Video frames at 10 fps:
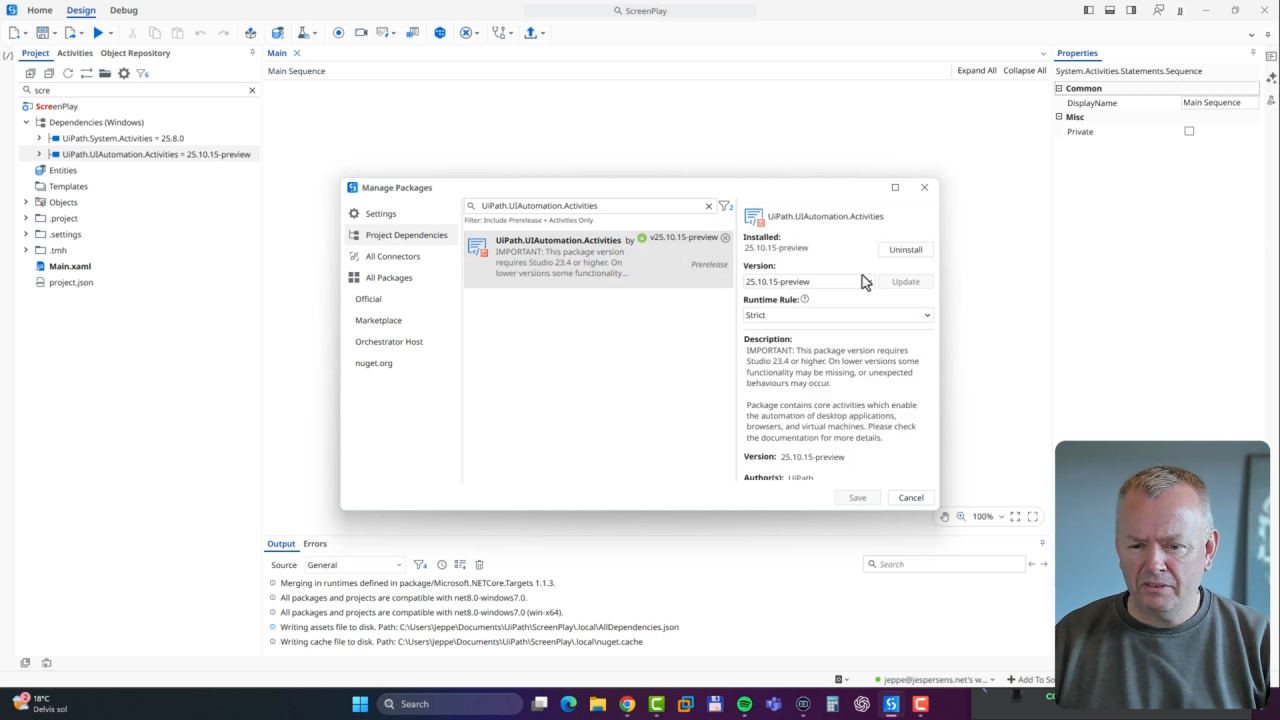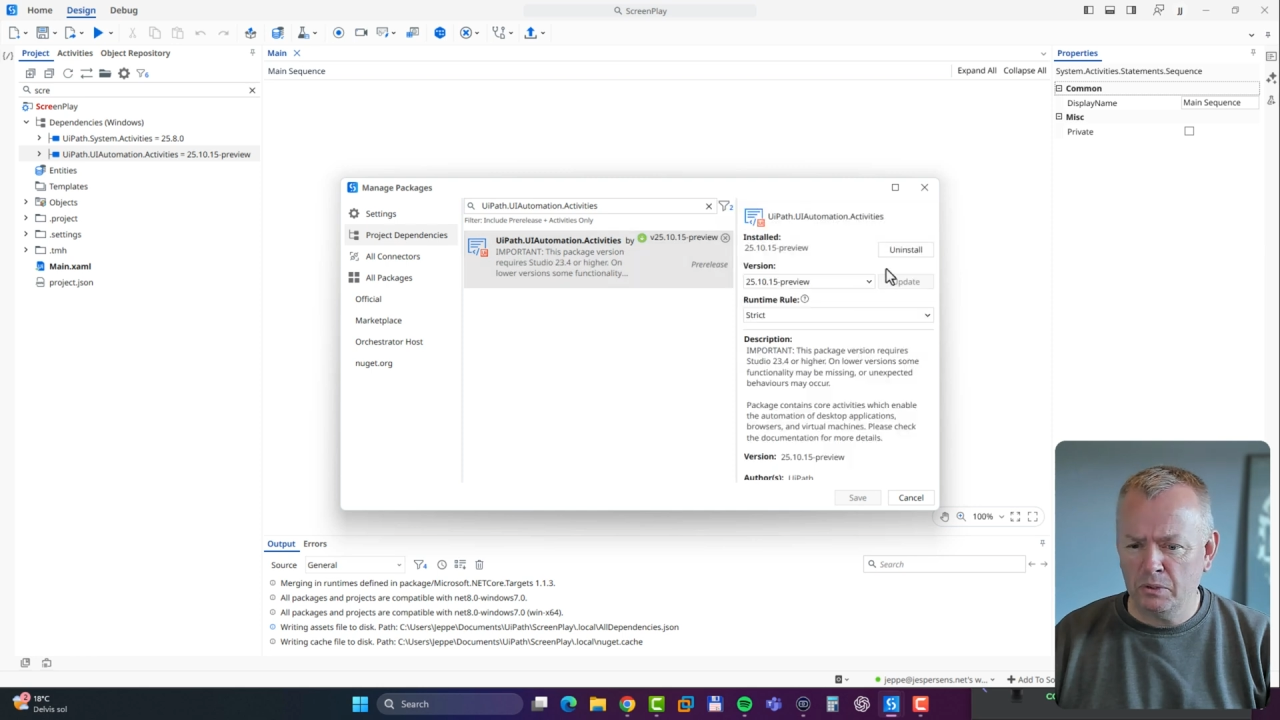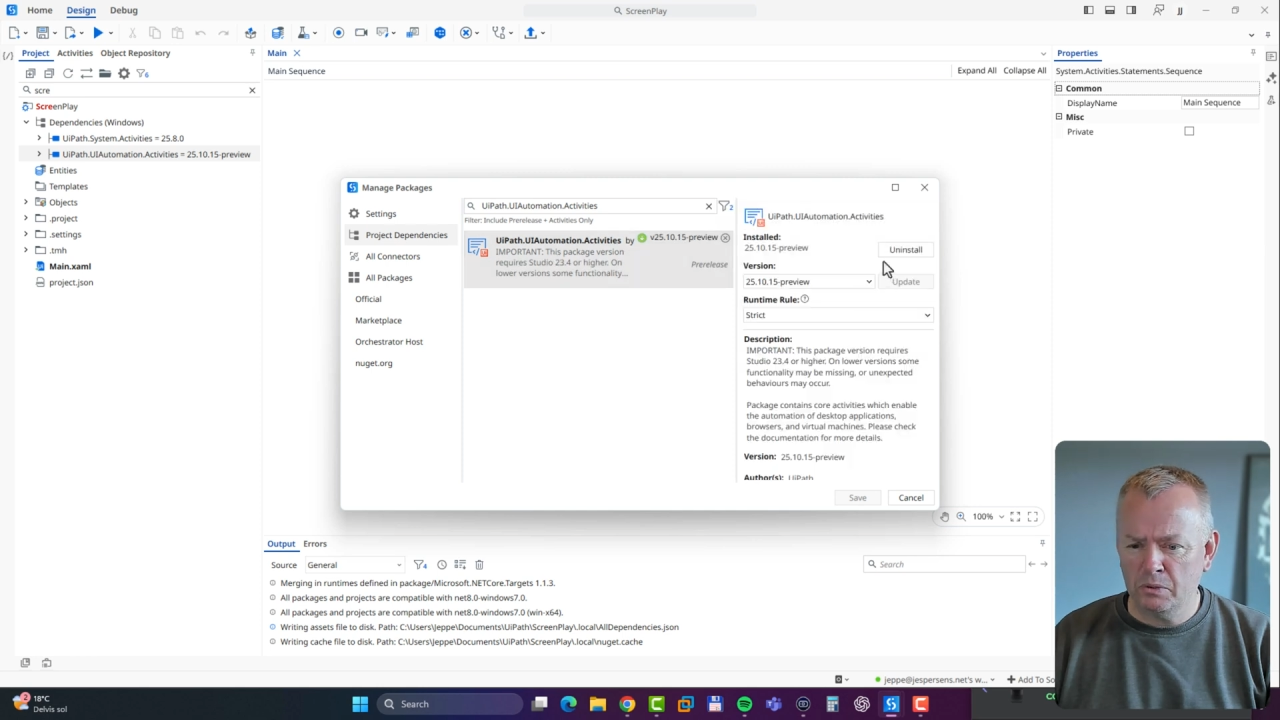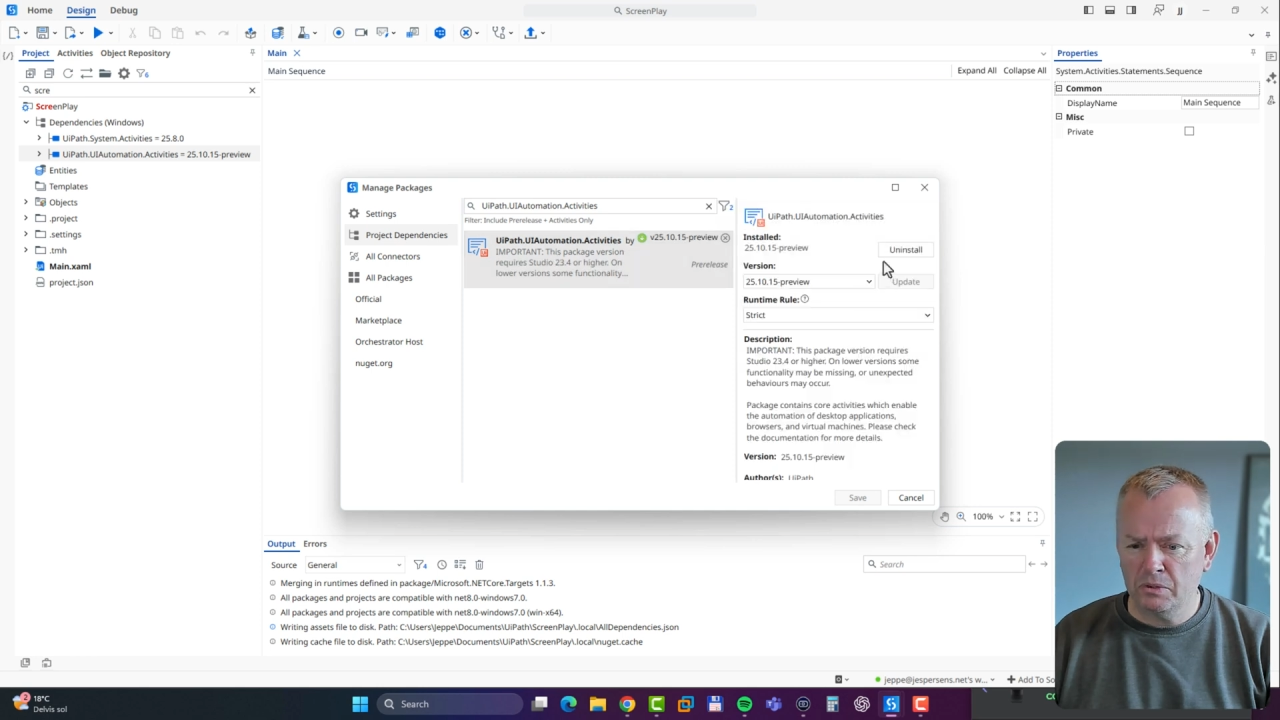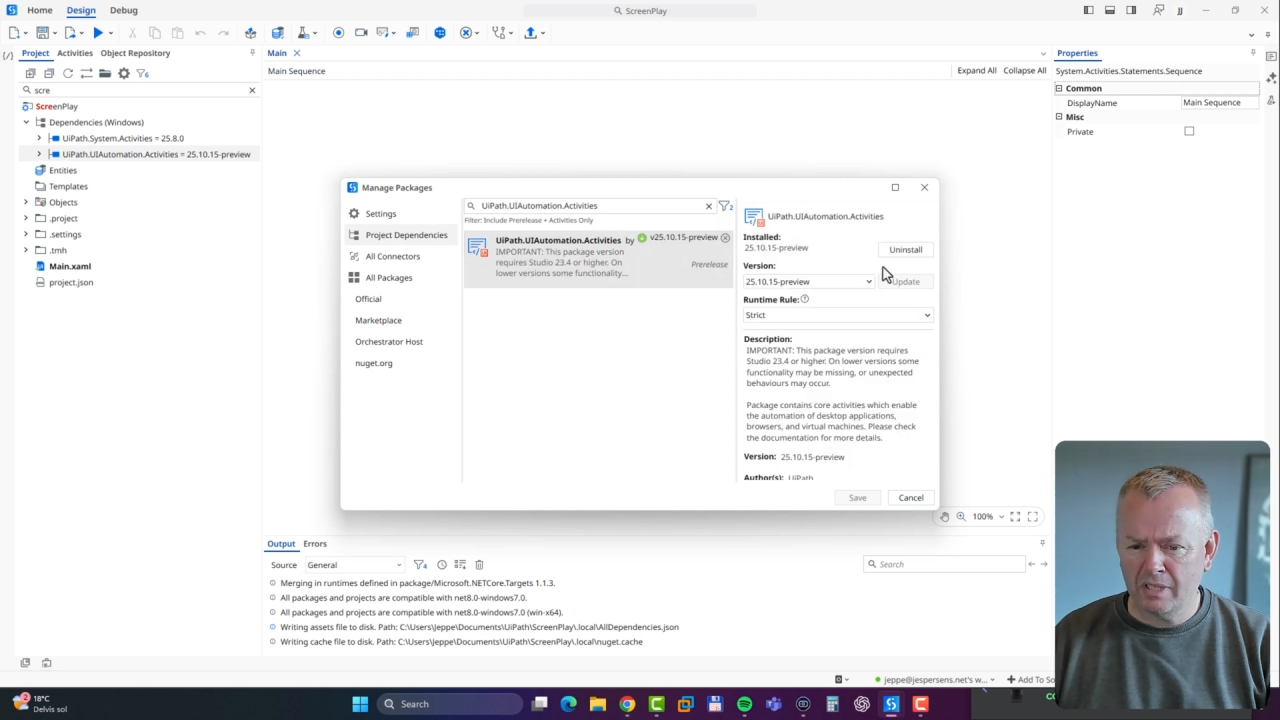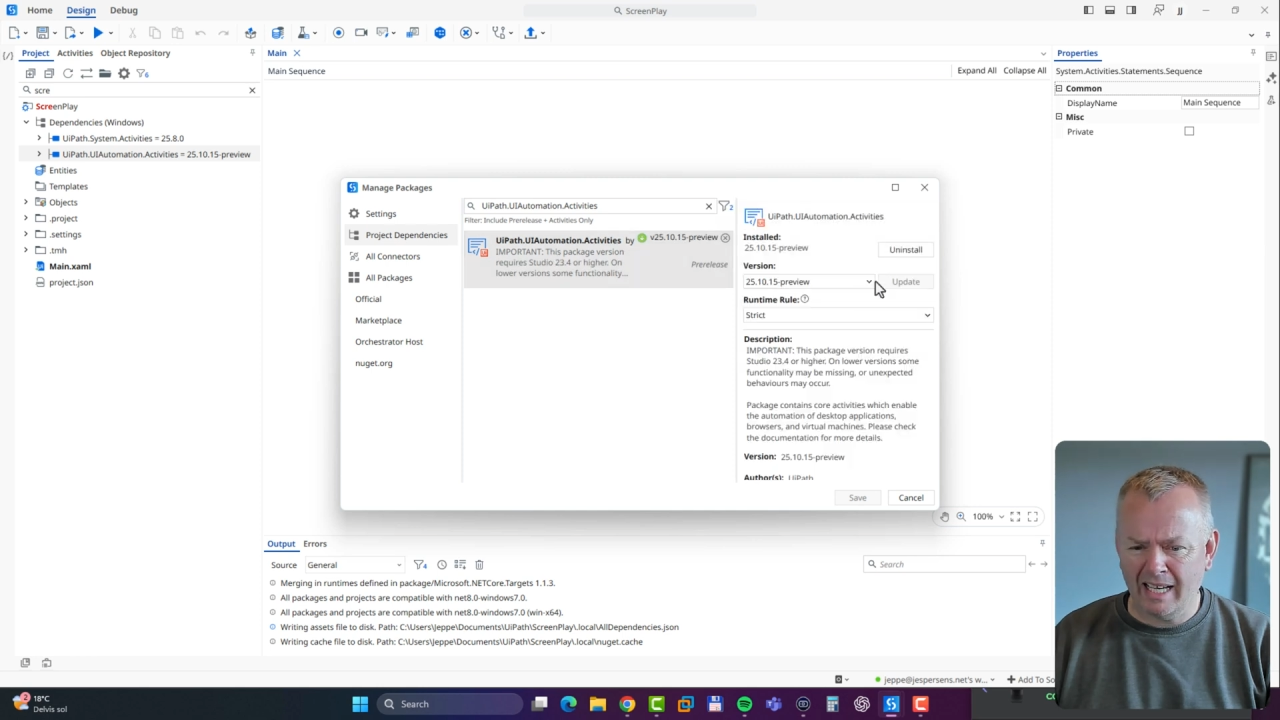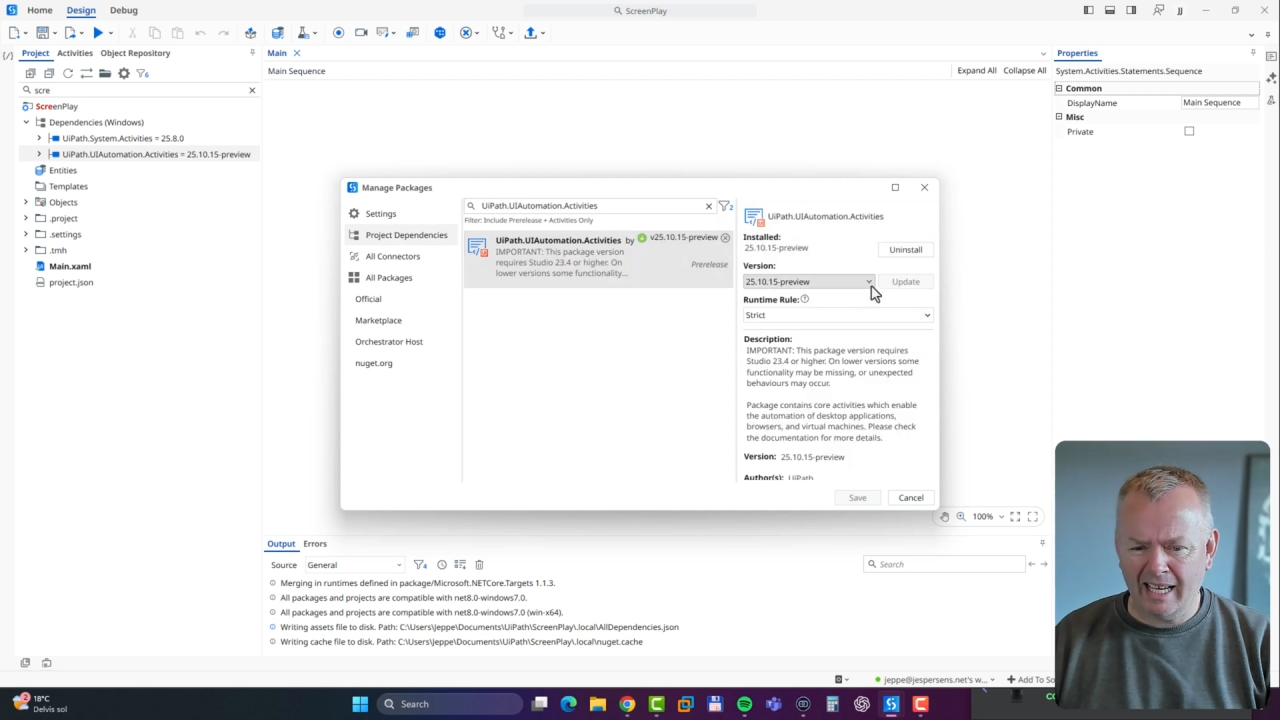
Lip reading: use